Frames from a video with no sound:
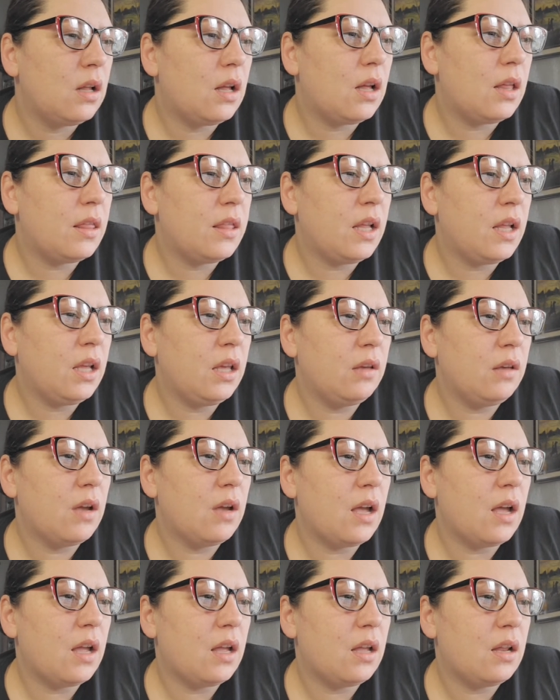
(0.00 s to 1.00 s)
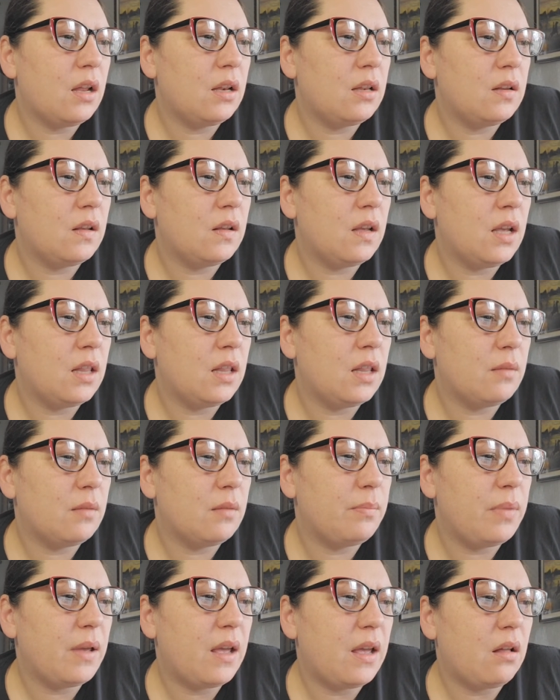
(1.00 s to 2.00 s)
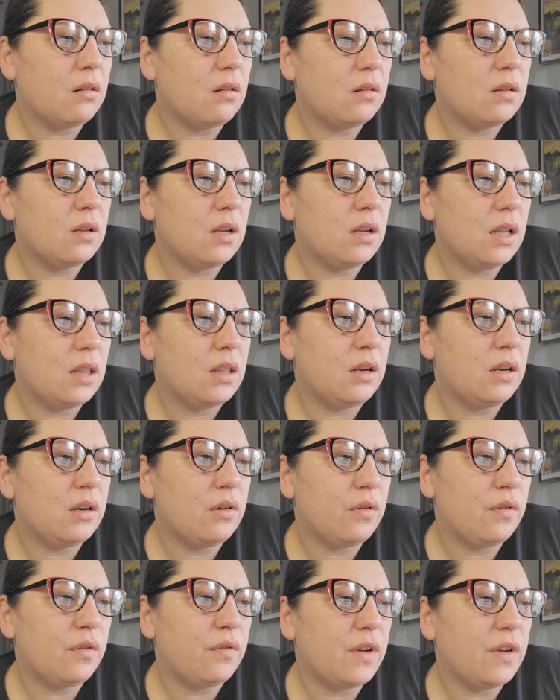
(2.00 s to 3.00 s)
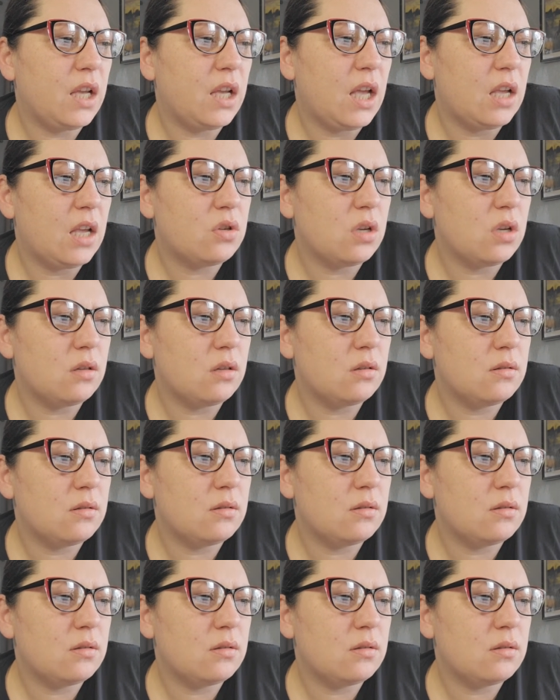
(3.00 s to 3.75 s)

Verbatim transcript: I think you got to hit the bell to get the notifications.